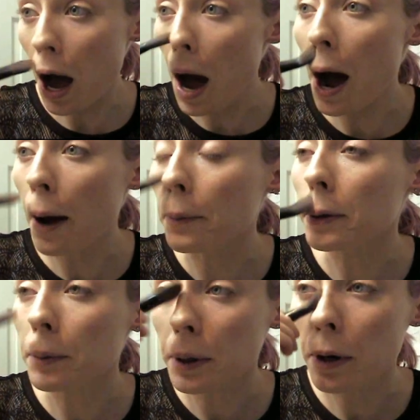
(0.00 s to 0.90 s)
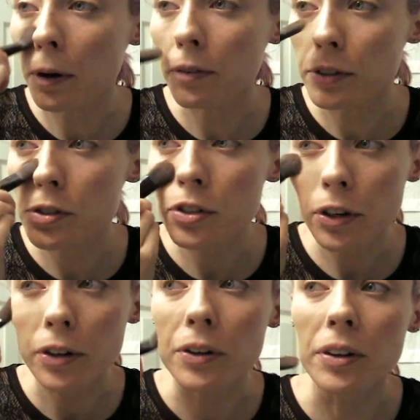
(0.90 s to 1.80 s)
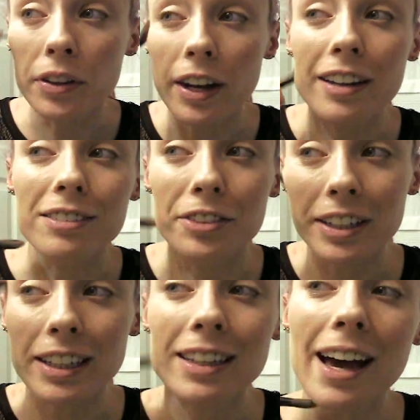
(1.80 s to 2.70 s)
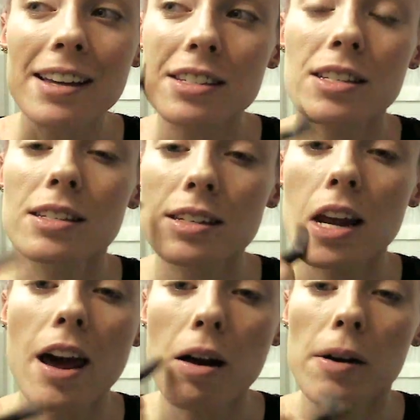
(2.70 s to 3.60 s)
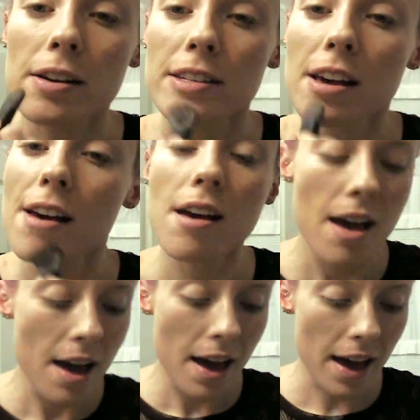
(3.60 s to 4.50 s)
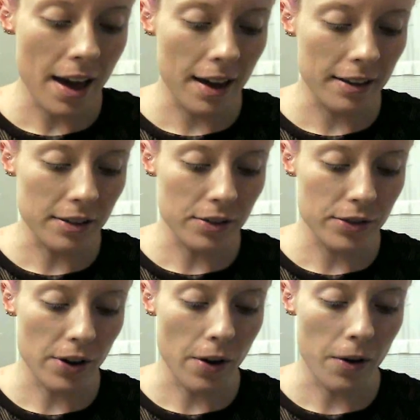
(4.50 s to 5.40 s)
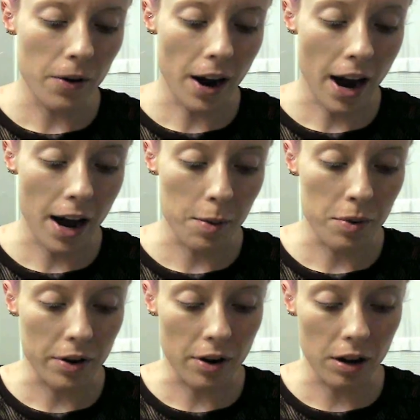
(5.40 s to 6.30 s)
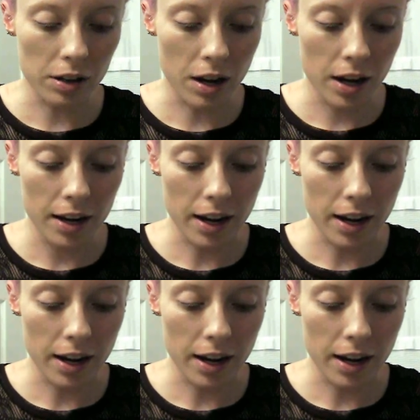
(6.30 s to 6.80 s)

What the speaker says: I really want to know if it's true that it really lasts 10 hours. And so I put it all on.